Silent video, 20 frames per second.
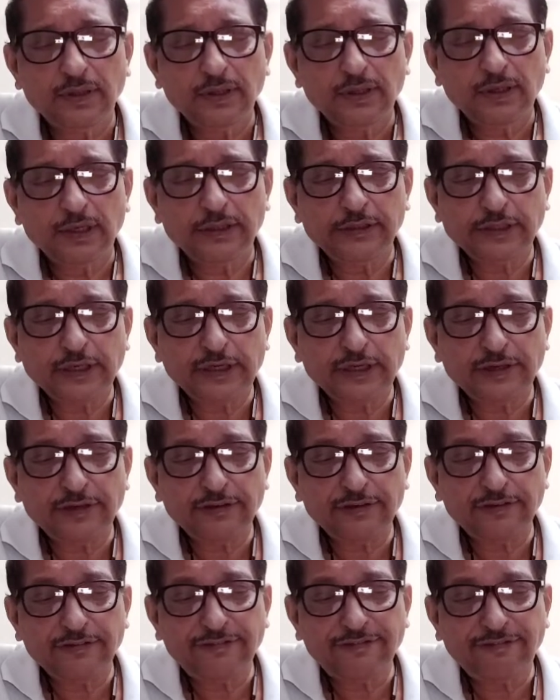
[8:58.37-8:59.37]
The
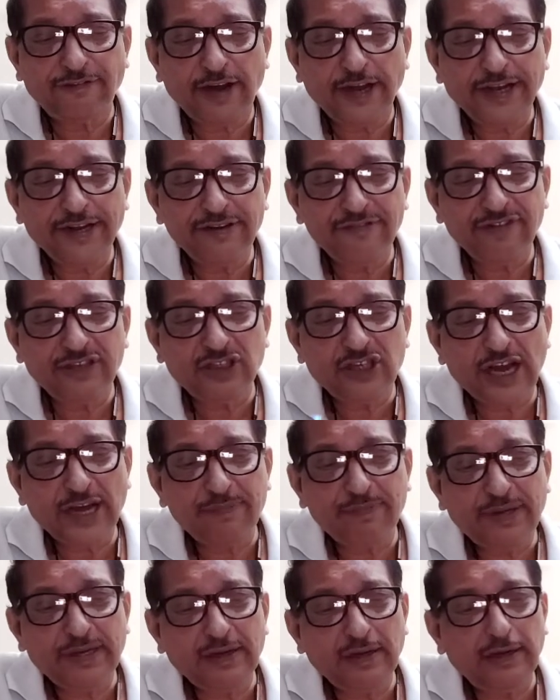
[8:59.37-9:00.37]
fire which had
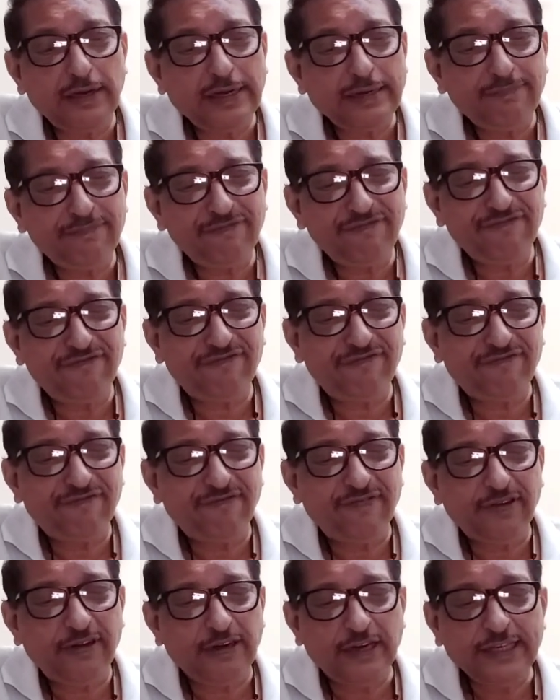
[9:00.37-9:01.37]
been
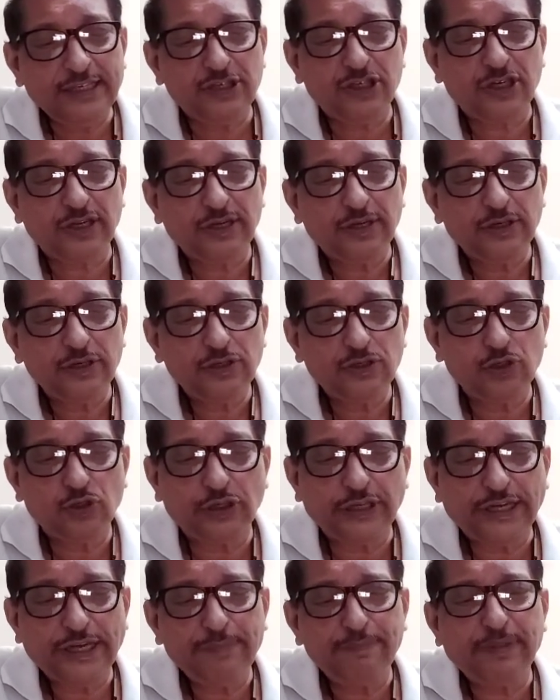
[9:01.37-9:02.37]
lit to
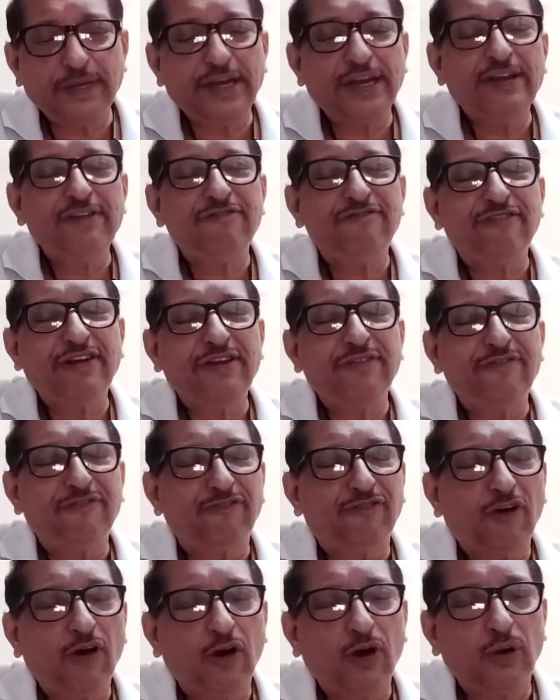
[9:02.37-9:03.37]
keep the infant
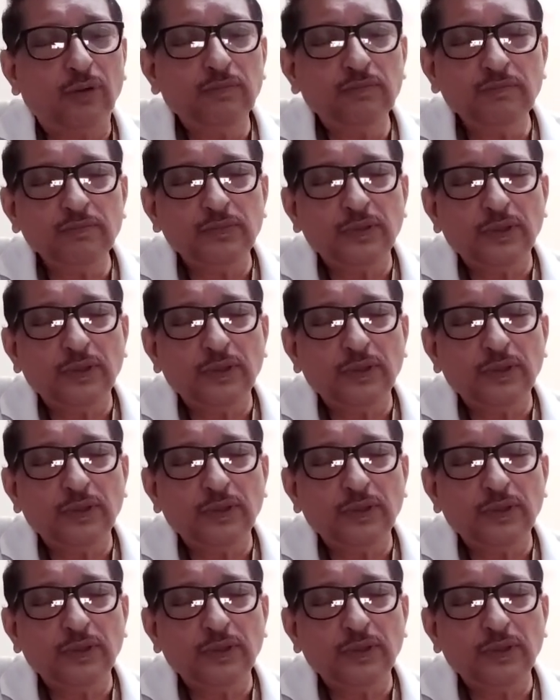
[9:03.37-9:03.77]
warm